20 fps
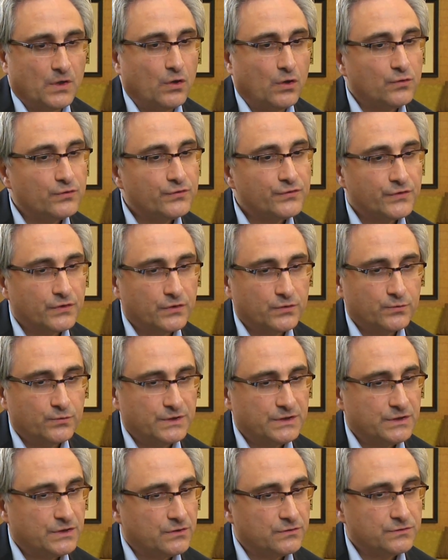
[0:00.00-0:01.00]
Also,
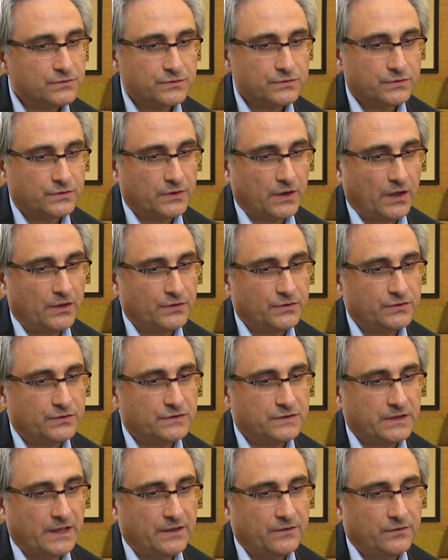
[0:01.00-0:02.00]
we don't
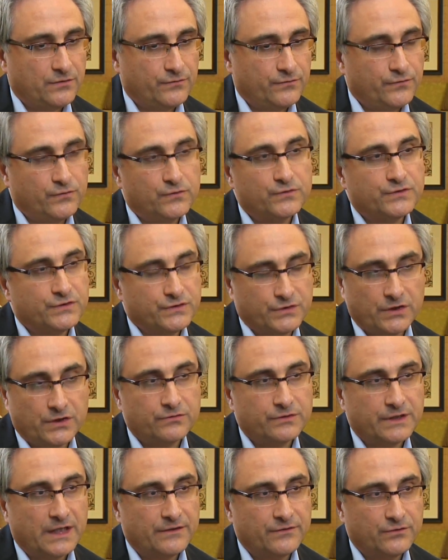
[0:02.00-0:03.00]
understand the full
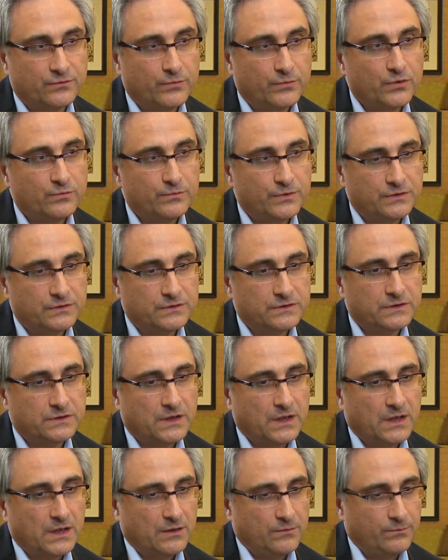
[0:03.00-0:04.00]
story at the moment
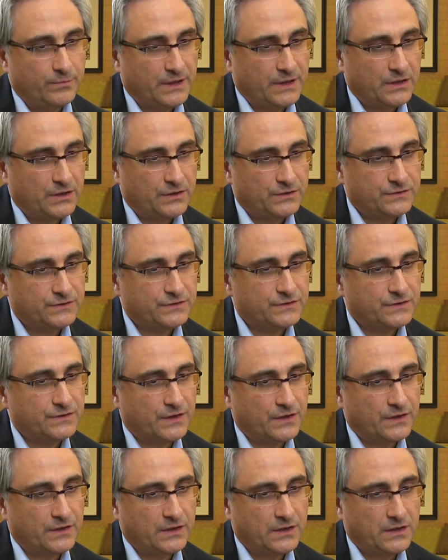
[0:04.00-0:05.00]
because
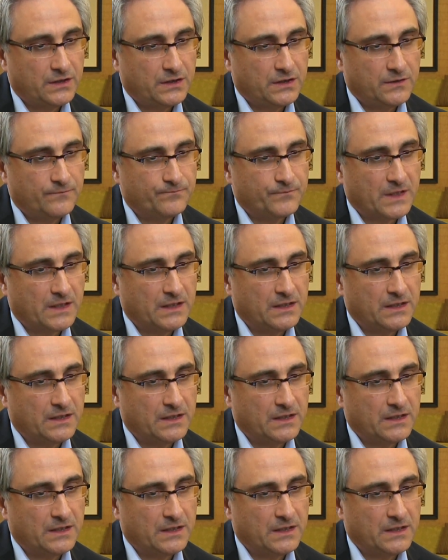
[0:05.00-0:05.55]
the